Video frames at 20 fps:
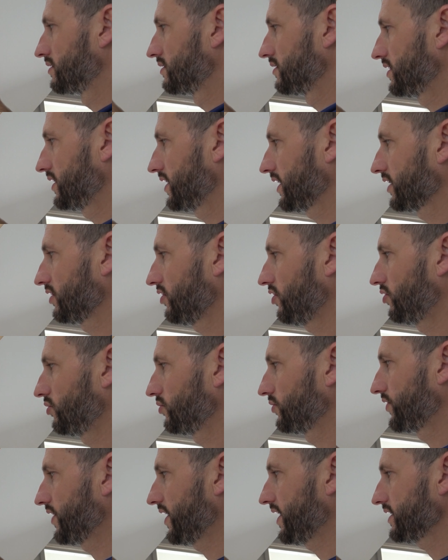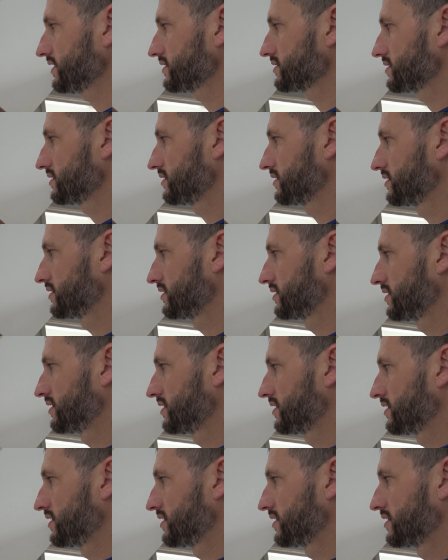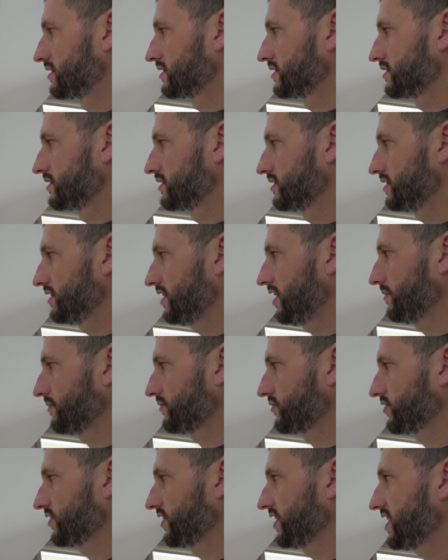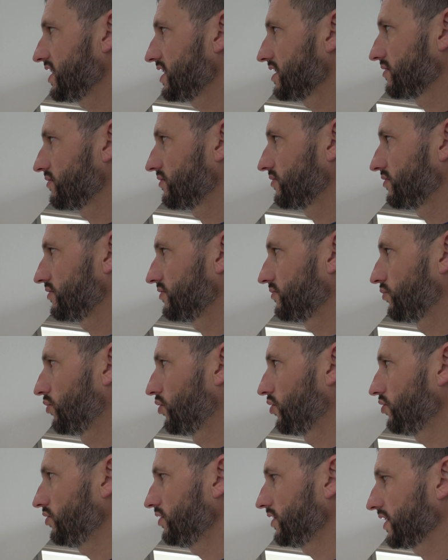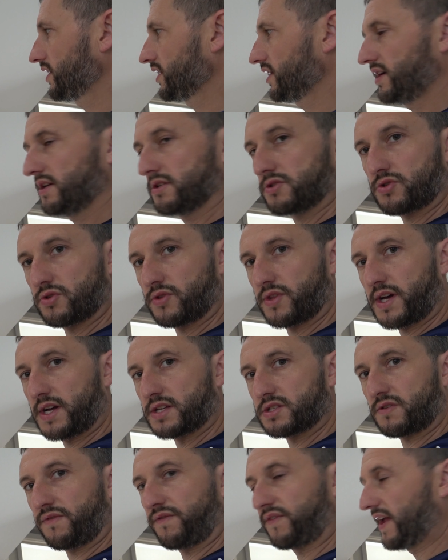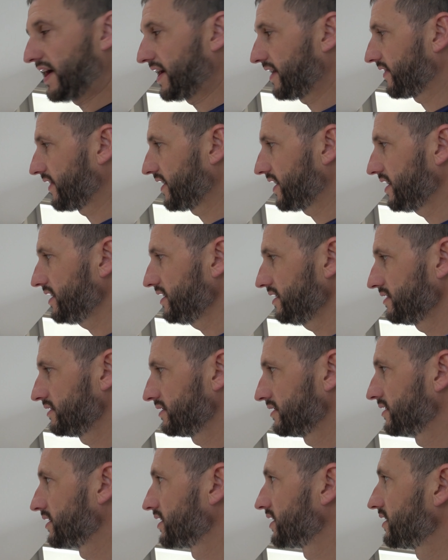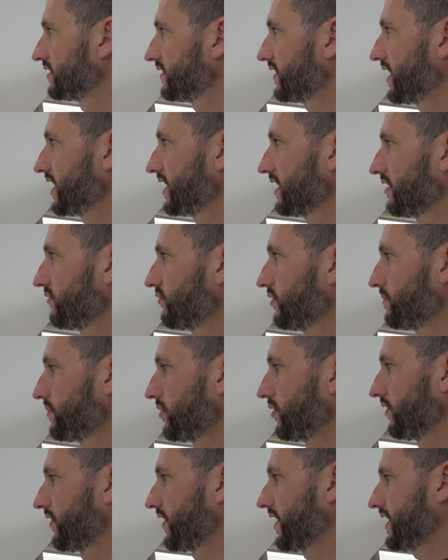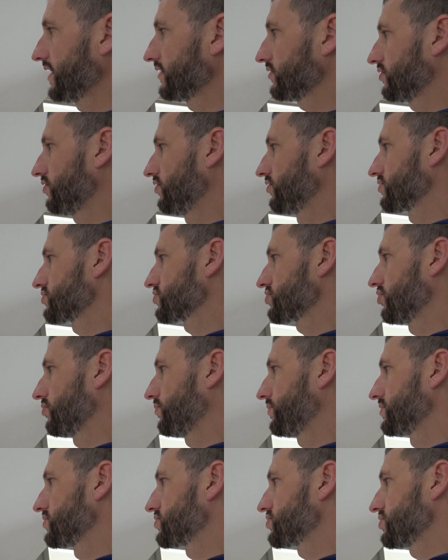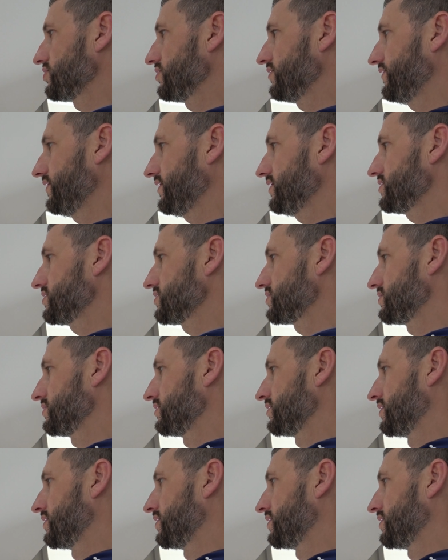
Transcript: I'm going to hold that up to the wall like that, so that's flat there. Then if we put that on the sloping surface,